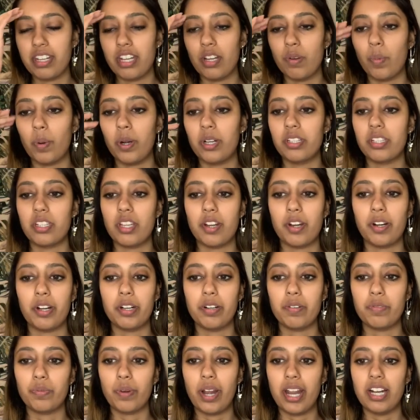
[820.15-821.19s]
keywords that
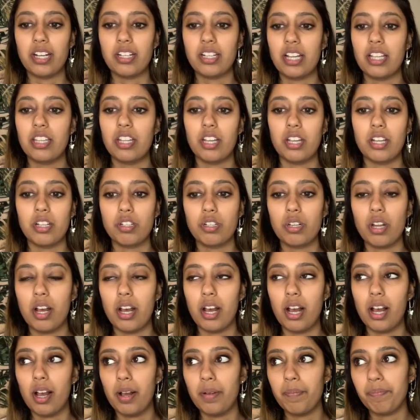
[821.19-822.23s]
are ranked in the
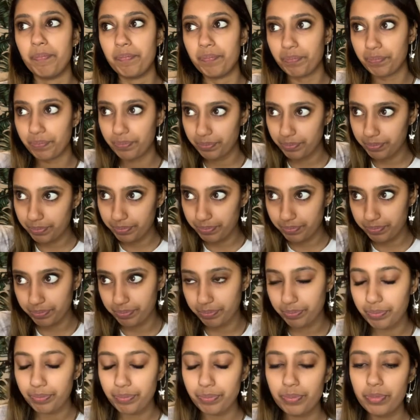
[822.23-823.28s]

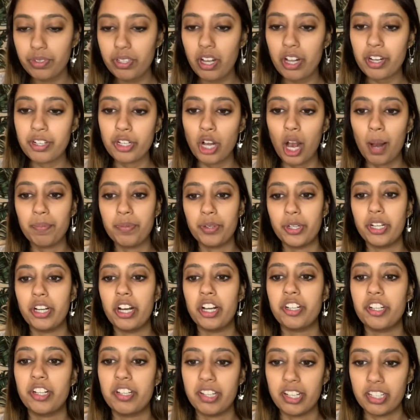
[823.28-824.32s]
top
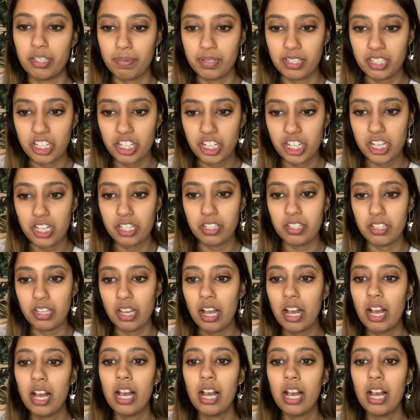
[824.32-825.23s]
306 positions.